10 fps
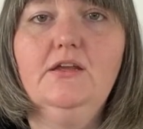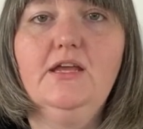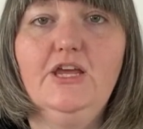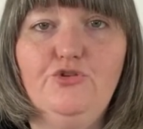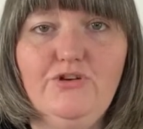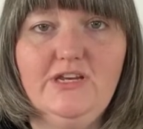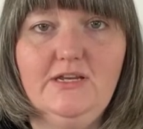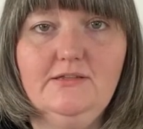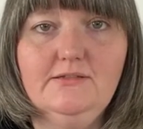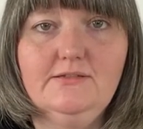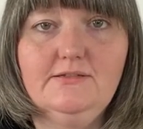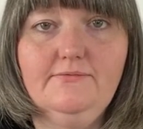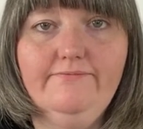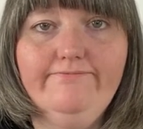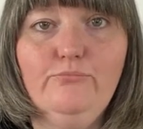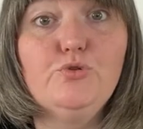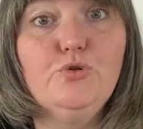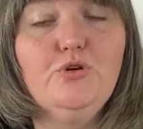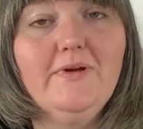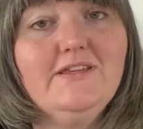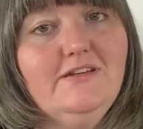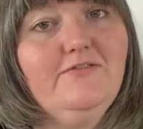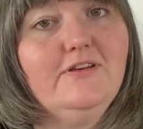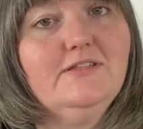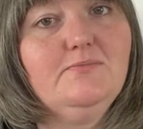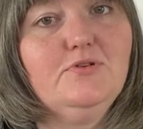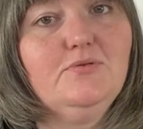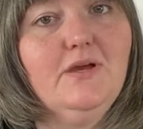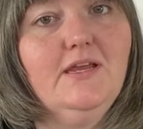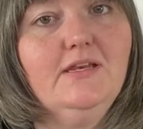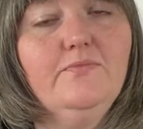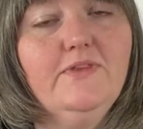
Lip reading: ingredients. We'll talk about the difference between